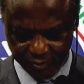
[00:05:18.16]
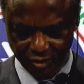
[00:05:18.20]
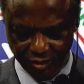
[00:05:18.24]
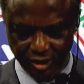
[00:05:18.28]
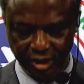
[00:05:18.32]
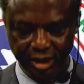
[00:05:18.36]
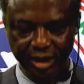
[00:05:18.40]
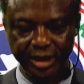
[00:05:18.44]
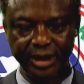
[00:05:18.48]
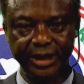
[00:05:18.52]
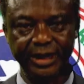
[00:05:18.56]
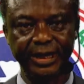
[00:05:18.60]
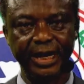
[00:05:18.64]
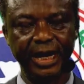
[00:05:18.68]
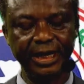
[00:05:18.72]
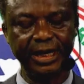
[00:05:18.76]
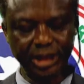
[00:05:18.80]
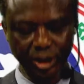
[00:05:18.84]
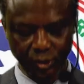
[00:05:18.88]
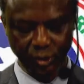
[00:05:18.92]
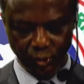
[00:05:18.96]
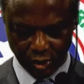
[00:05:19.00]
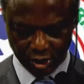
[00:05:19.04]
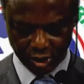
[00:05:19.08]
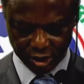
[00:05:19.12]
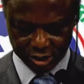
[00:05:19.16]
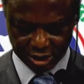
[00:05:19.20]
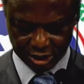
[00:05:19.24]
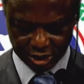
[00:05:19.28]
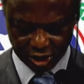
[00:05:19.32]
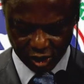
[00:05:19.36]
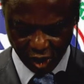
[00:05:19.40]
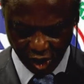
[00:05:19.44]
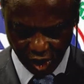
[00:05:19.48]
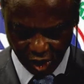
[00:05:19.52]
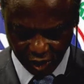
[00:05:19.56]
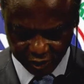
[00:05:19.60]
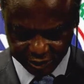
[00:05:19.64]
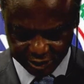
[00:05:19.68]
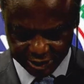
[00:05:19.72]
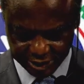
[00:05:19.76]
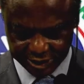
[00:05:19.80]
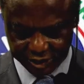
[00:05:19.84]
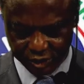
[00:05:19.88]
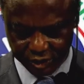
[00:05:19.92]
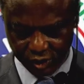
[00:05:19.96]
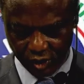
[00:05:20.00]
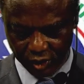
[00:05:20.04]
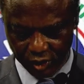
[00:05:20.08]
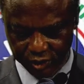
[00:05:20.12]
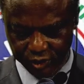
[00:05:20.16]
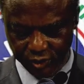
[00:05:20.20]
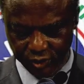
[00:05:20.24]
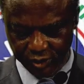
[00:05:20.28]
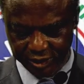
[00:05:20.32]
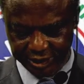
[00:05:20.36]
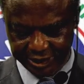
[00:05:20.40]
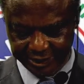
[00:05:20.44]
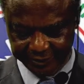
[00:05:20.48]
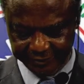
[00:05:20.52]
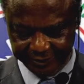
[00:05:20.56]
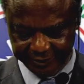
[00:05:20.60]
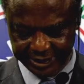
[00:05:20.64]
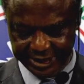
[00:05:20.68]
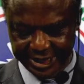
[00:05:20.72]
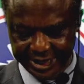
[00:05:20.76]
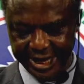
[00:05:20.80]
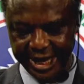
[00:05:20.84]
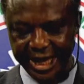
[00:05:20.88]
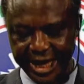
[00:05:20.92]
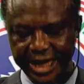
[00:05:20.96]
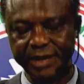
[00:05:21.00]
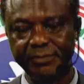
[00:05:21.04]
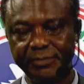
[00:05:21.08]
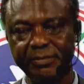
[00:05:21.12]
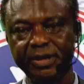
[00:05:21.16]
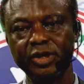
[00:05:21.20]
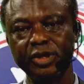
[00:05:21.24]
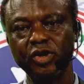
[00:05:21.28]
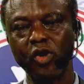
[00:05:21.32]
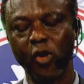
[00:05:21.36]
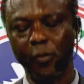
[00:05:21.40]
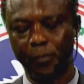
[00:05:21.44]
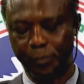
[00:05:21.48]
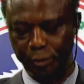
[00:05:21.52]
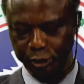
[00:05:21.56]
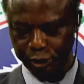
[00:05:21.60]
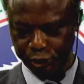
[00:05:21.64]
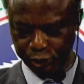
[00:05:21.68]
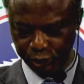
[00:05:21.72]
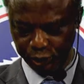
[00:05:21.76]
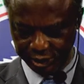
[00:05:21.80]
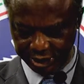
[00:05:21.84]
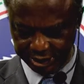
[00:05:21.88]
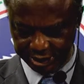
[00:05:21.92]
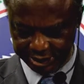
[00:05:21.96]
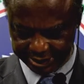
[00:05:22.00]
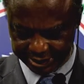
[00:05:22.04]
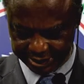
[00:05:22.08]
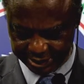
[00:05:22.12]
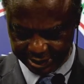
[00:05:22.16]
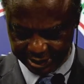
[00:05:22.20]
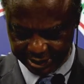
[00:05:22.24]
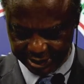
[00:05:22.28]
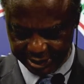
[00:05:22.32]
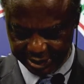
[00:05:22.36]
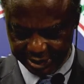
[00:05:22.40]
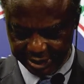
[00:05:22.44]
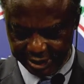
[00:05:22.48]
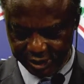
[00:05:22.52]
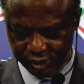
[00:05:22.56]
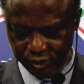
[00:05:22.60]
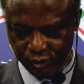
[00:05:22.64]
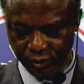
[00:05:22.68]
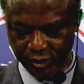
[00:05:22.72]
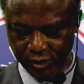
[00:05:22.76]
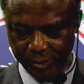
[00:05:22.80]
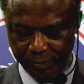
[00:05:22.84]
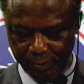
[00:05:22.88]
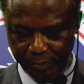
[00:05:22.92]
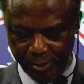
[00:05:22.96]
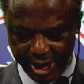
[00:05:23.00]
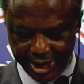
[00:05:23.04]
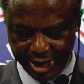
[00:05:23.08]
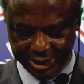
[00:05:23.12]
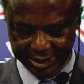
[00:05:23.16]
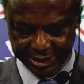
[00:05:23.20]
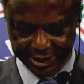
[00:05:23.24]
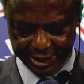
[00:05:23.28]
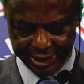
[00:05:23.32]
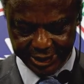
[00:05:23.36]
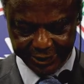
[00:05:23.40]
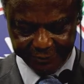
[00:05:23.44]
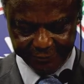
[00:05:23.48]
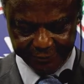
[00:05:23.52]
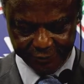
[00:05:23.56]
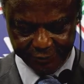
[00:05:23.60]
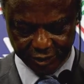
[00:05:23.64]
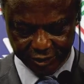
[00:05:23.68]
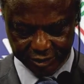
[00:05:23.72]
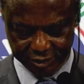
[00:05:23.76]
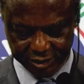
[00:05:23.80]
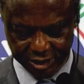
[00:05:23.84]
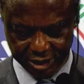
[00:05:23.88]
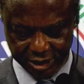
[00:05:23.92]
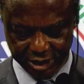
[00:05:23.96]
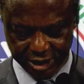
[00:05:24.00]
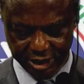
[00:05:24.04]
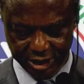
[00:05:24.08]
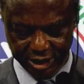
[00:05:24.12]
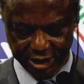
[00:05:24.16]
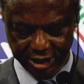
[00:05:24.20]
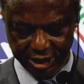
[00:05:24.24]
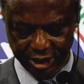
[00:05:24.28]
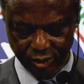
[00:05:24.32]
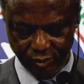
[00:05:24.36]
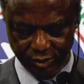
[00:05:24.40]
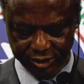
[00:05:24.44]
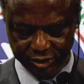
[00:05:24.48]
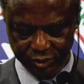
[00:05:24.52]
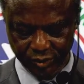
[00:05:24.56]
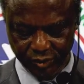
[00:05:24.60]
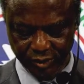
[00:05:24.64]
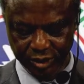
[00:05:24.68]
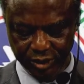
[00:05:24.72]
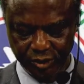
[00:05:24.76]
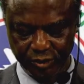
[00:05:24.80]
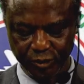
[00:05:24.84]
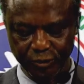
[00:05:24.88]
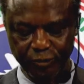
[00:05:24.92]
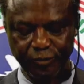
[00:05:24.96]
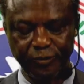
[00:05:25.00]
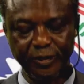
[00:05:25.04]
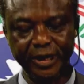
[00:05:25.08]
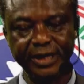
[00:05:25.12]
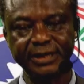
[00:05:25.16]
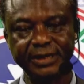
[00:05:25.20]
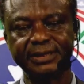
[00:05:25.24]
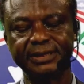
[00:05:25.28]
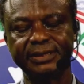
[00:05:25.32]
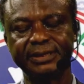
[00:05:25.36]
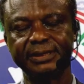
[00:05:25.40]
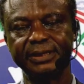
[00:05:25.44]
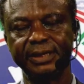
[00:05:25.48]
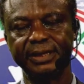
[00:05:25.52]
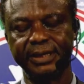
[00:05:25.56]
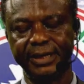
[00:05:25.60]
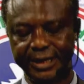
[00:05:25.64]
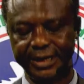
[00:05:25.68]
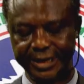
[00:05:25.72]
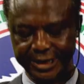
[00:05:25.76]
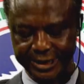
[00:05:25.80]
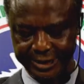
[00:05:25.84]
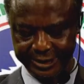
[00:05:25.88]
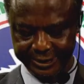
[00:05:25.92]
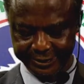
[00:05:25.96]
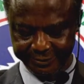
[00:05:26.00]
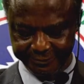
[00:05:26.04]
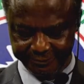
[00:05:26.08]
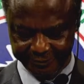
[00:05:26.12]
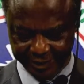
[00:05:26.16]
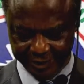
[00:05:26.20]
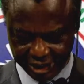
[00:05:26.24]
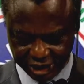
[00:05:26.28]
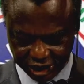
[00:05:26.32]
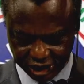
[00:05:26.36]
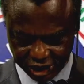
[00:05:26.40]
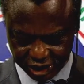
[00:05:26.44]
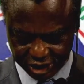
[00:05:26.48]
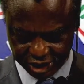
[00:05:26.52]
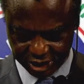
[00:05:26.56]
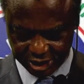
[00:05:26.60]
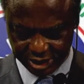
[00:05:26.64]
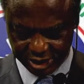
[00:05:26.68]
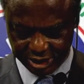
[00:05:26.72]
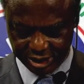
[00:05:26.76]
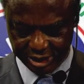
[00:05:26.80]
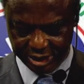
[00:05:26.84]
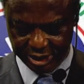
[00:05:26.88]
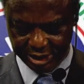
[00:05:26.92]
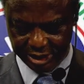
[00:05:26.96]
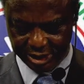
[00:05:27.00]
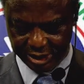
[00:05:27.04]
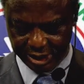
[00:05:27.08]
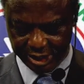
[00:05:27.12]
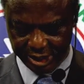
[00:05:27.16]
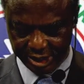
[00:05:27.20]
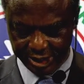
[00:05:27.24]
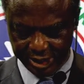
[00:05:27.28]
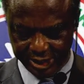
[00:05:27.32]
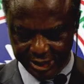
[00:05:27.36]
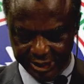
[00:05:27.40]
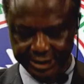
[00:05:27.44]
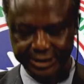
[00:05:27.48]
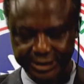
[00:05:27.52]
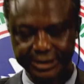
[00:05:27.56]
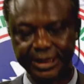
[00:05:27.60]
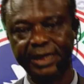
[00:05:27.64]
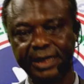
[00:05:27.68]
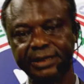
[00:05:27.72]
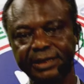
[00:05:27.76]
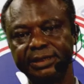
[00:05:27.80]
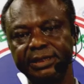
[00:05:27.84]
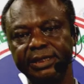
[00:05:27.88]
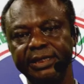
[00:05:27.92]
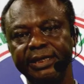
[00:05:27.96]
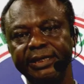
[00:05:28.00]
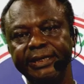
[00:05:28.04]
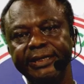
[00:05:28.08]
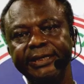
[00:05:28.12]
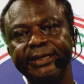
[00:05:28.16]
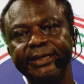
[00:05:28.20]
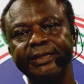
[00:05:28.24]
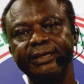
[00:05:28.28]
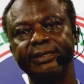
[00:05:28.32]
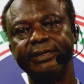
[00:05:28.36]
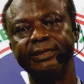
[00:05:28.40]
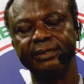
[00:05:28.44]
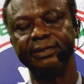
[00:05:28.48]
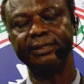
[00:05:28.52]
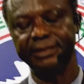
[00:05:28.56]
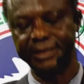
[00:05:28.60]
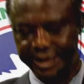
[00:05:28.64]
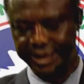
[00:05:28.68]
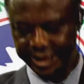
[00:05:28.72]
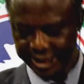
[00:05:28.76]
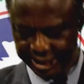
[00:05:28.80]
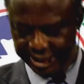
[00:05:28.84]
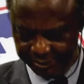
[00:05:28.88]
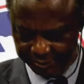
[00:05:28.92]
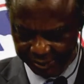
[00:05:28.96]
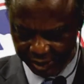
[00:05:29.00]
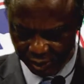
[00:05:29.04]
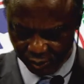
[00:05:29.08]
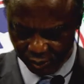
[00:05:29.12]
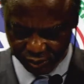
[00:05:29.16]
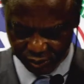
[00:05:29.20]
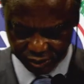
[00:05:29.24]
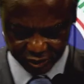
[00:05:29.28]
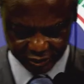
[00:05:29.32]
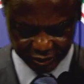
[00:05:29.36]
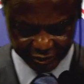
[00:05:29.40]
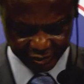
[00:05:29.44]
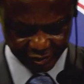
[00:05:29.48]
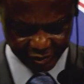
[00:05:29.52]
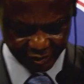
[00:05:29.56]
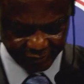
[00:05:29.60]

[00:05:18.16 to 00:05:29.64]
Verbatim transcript: In other words, God is also giving the enemy the opportunity to repent. If not, he was going to face a revenge uh, that he, the enemy, will not recover